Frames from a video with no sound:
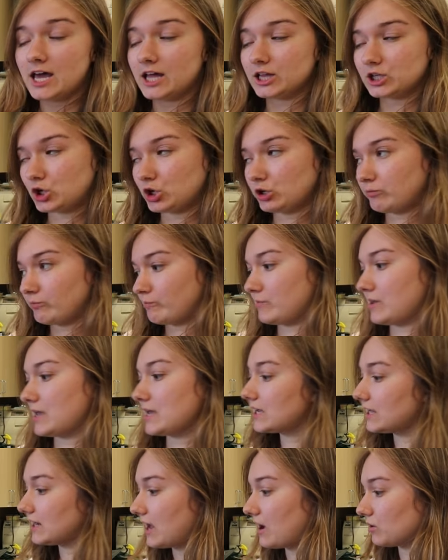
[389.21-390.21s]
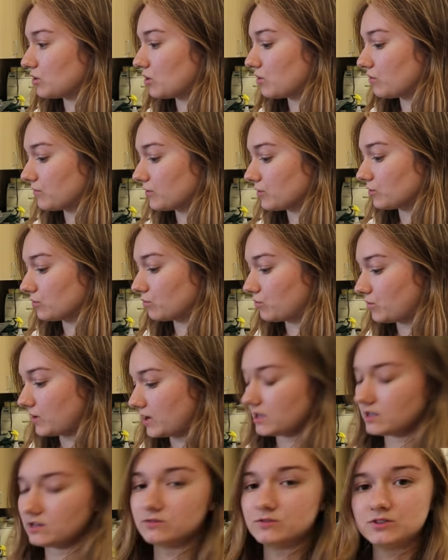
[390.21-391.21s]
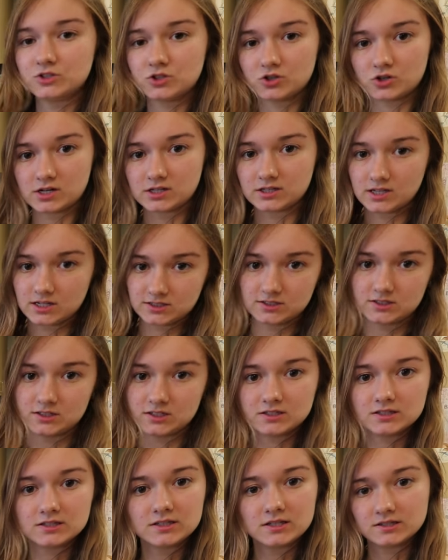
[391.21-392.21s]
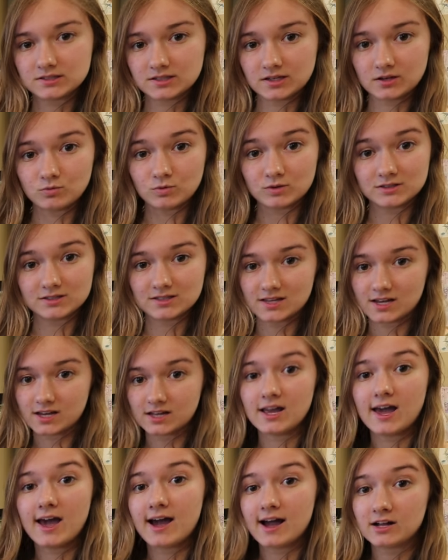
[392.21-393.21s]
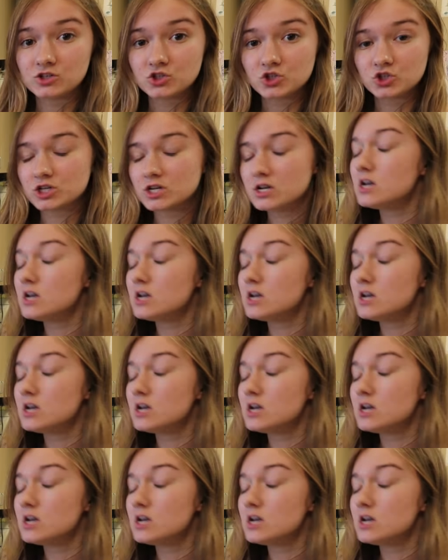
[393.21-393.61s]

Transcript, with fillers: and couldn't make it out over the waves during nesting season once they had hatched.